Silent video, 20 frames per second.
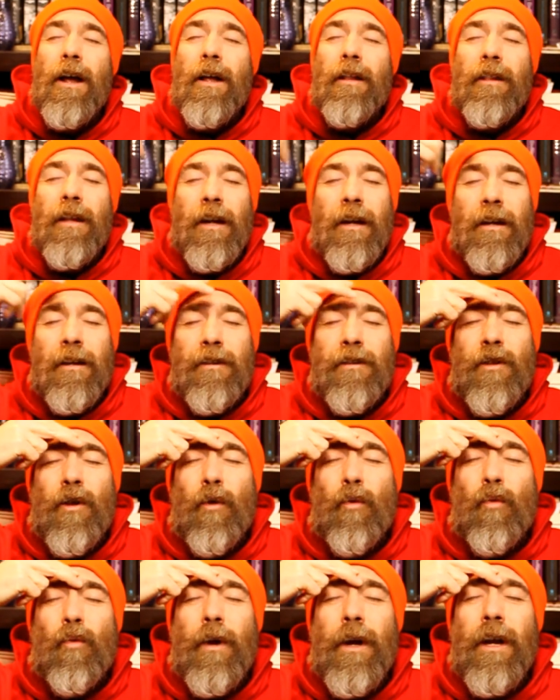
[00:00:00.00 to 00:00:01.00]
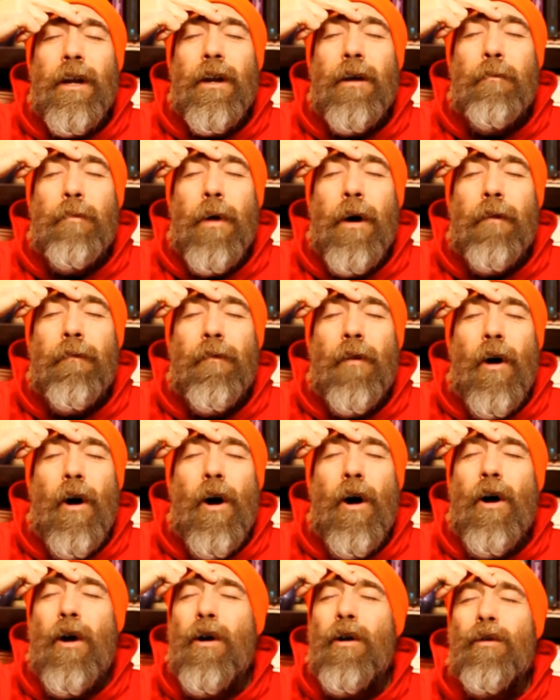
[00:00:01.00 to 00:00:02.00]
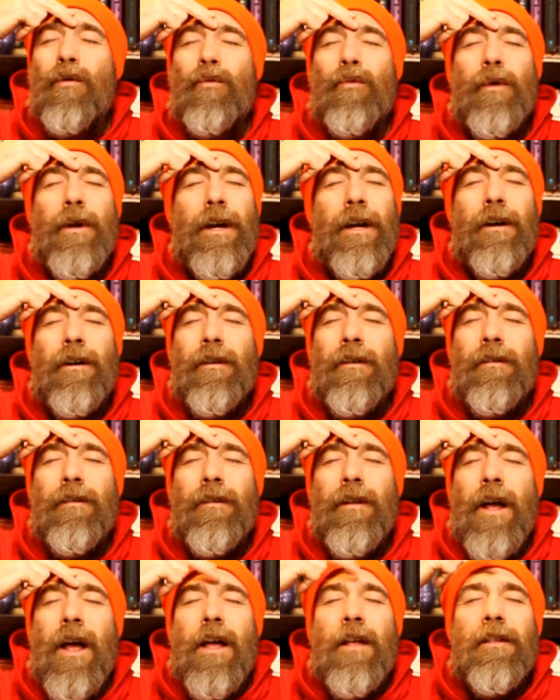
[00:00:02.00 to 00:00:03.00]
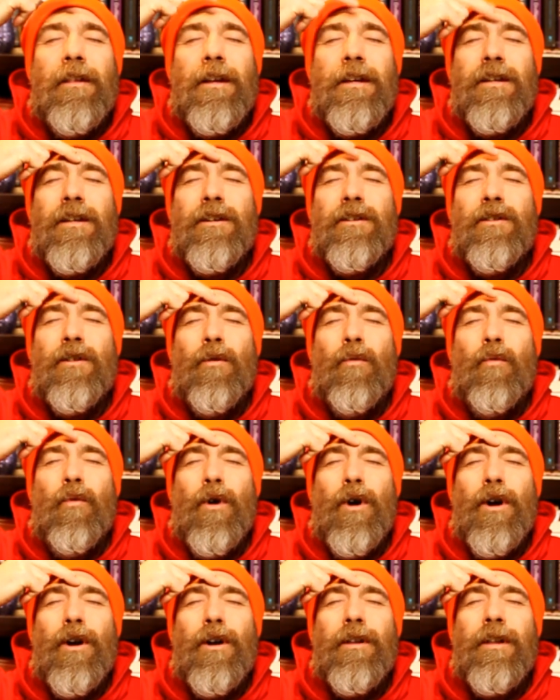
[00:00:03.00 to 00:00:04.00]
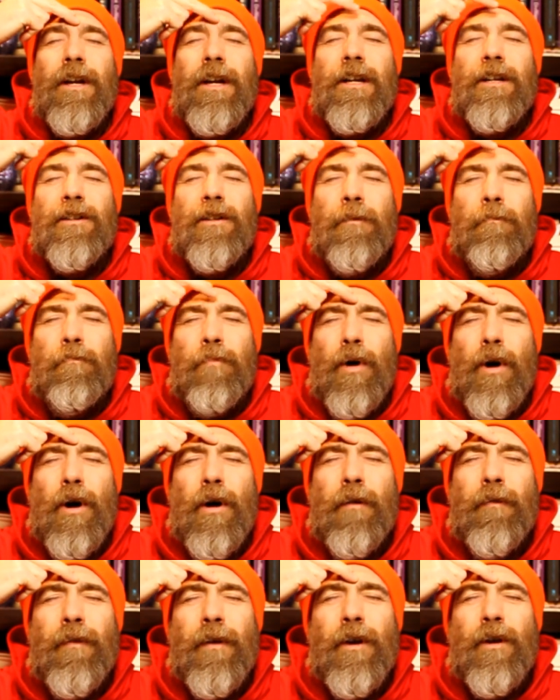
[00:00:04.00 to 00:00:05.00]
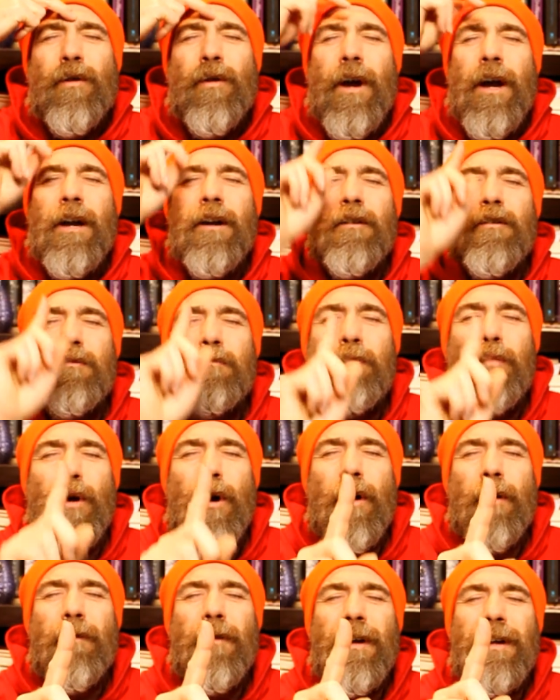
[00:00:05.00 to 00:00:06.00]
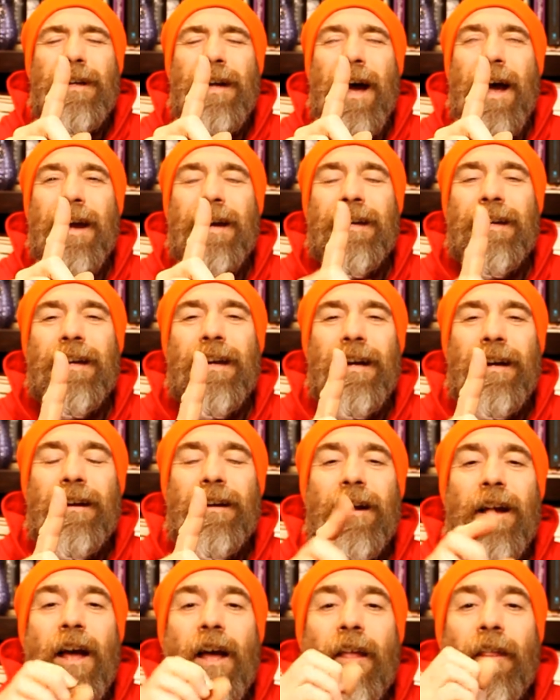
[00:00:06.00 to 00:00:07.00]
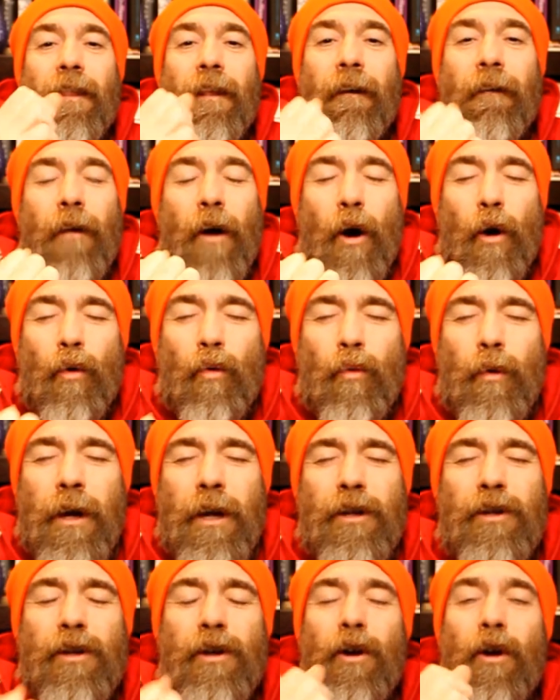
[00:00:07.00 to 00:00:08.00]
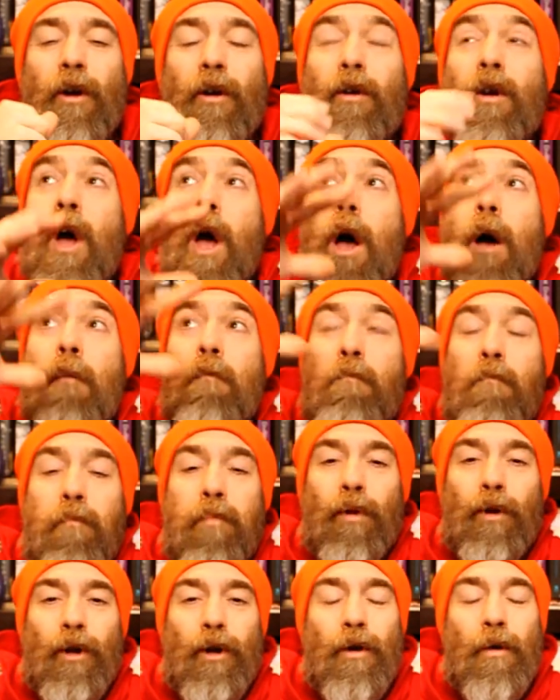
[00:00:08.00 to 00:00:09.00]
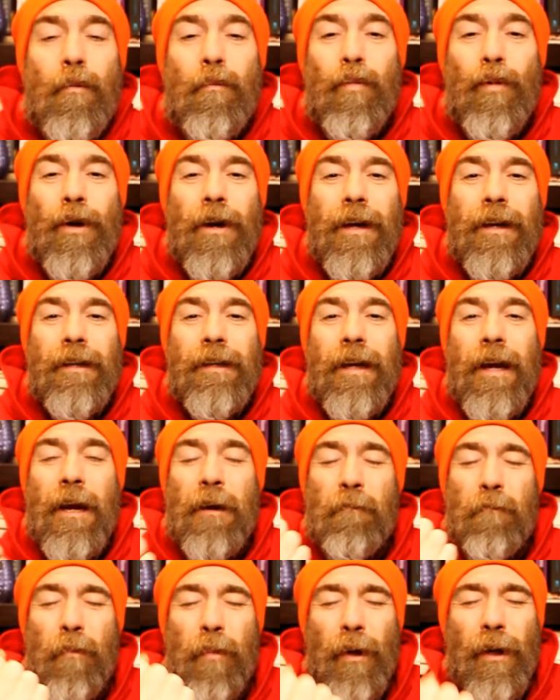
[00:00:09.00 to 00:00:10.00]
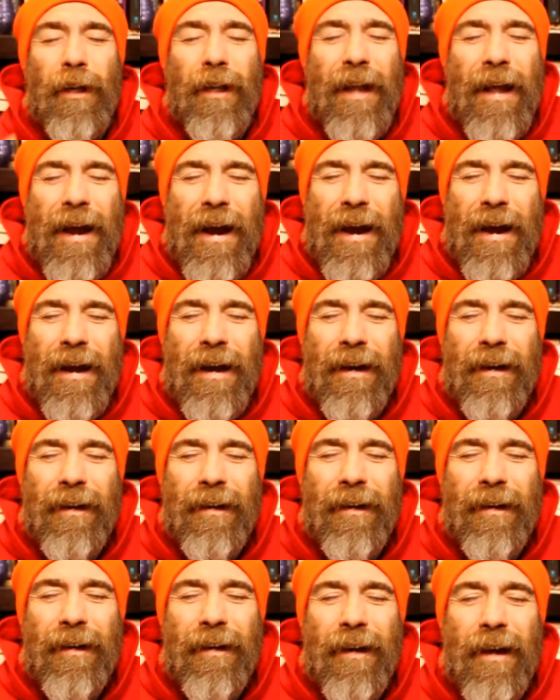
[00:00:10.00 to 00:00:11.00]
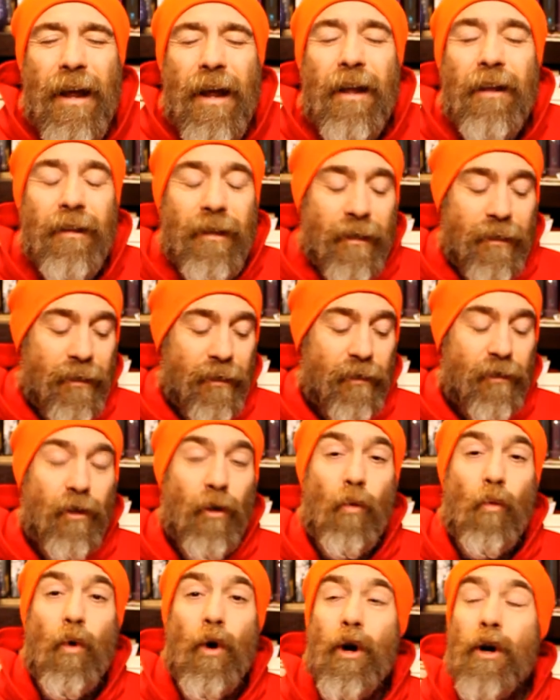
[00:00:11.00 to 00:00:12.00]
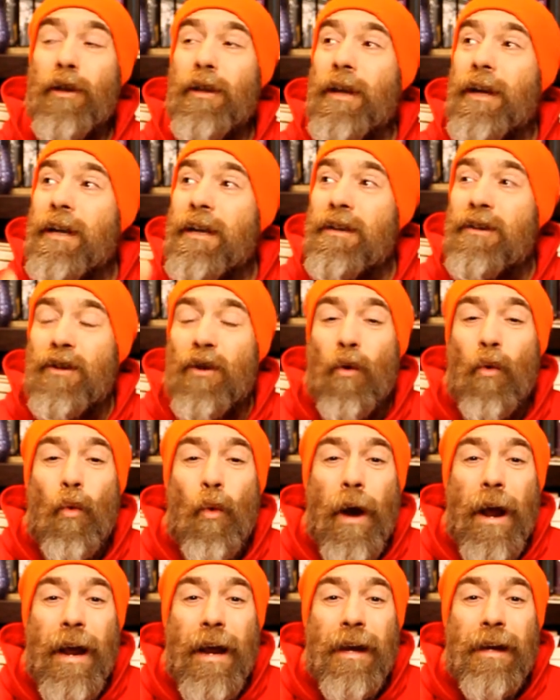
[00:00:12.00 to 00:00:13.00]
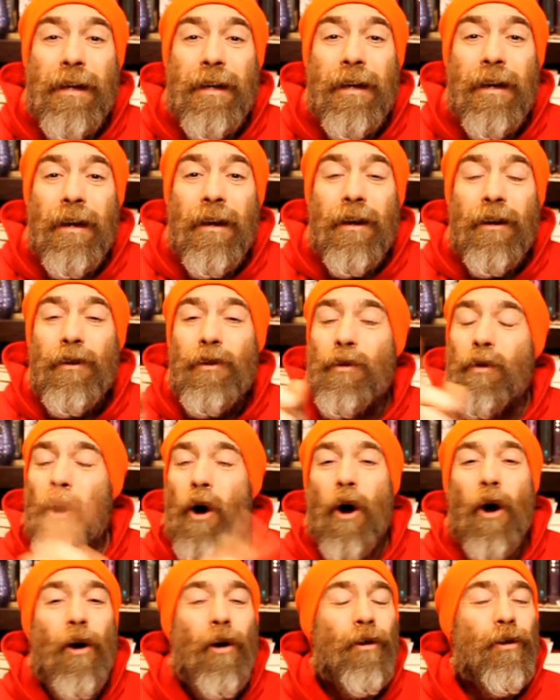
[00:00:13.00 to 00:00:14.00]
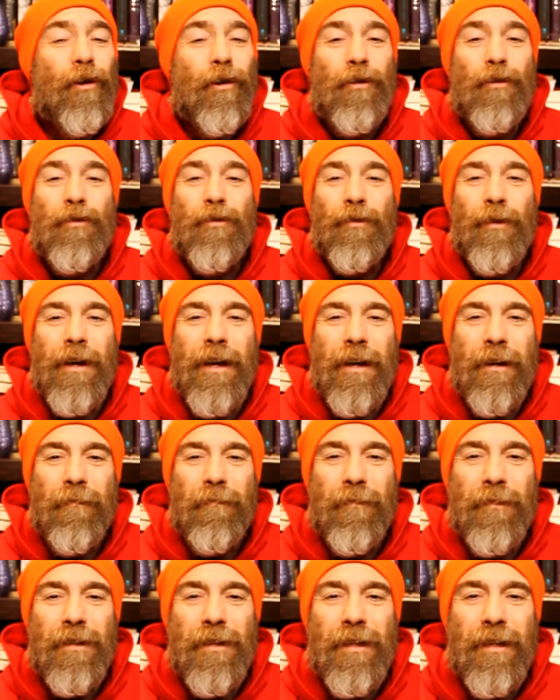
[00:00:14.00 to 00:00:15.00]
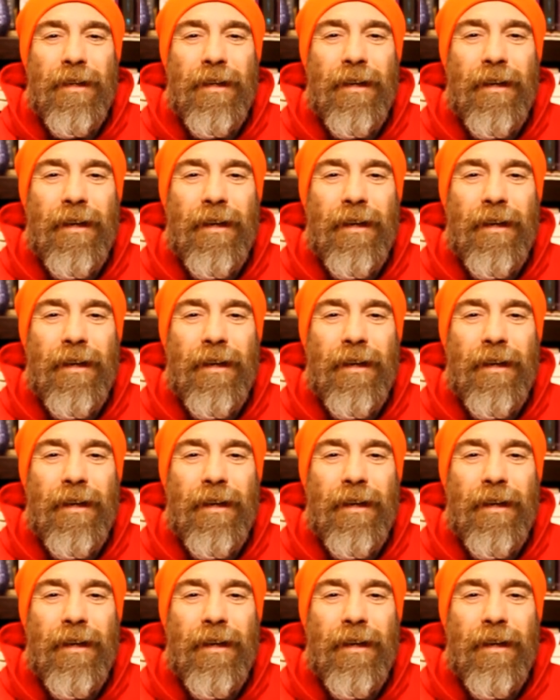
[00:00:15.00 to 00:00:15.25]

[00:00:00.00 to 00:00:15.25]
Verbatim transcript: that is the real above all real. This is the word that is the perfect creator's perfect idea, the original blueprint and plan. This is the word that is the way to all your dreams